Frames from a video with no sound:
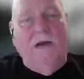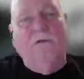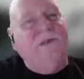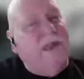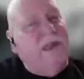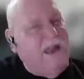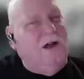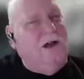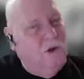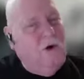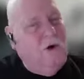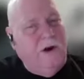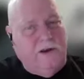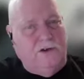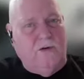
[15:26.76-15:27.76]
And then we're taking
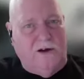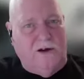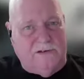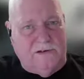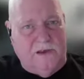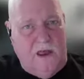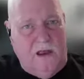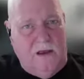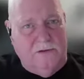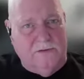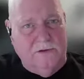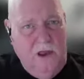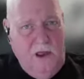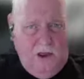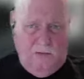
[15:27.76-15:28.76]
glory to
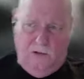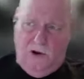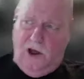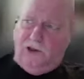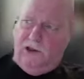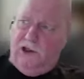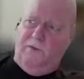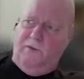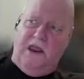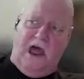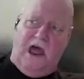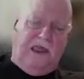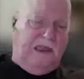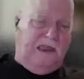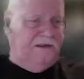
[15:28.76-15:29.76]
ourselves. Well, look at
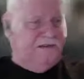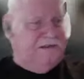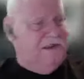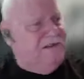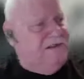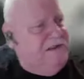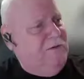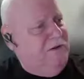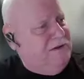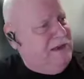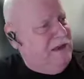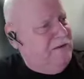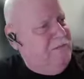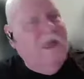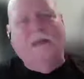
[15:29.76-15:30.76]
me. I cast these
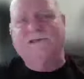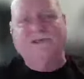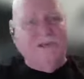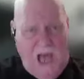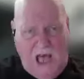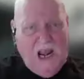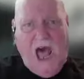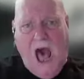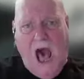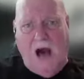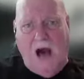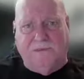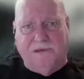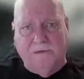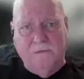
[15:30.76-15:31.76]
demons out. Shut
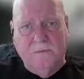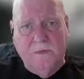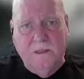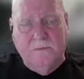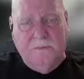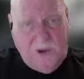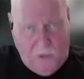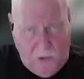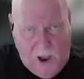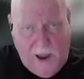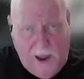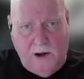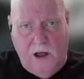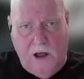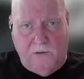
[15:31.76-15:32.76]
up. Be
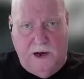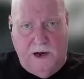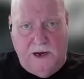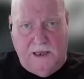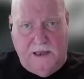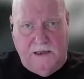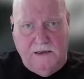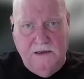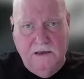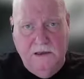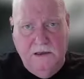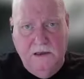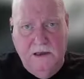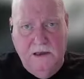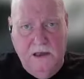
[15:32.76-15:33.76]
quiet already.
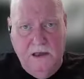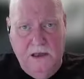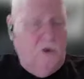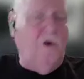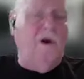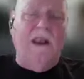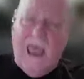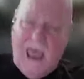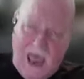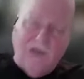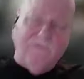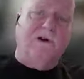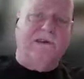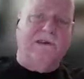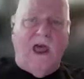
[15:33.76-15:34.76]
Quit
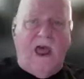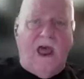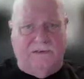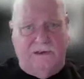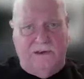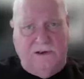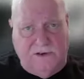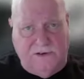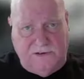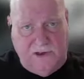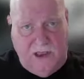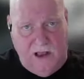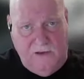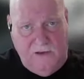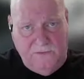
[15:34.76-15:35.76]
advertising
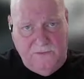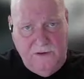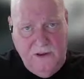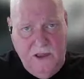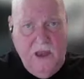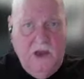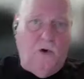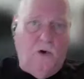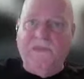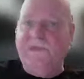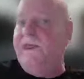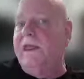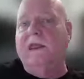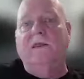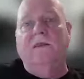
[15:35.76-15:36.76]
yourself.
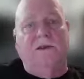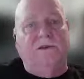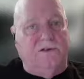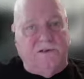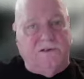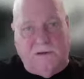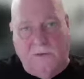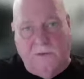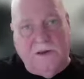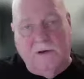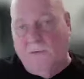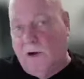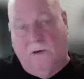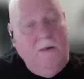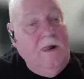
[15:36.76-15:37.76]
Quit thinking that you're
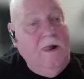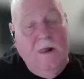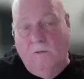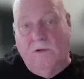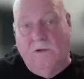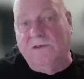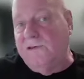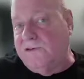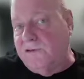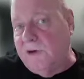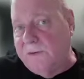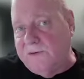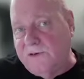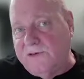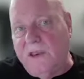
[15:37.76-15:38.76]
something when, what does the
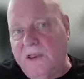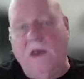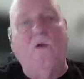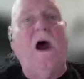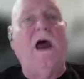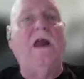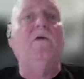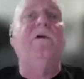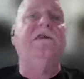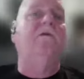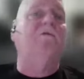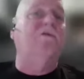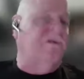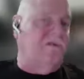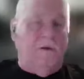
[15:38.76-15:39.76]
scripture say? Why do we
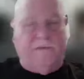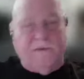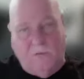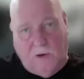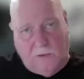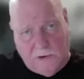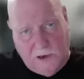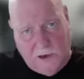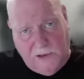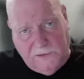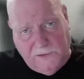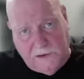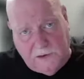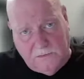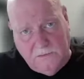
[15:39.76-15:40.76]
think we're something when we're
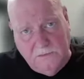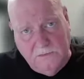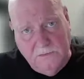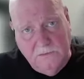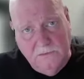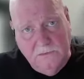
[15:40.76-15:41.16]
nothing?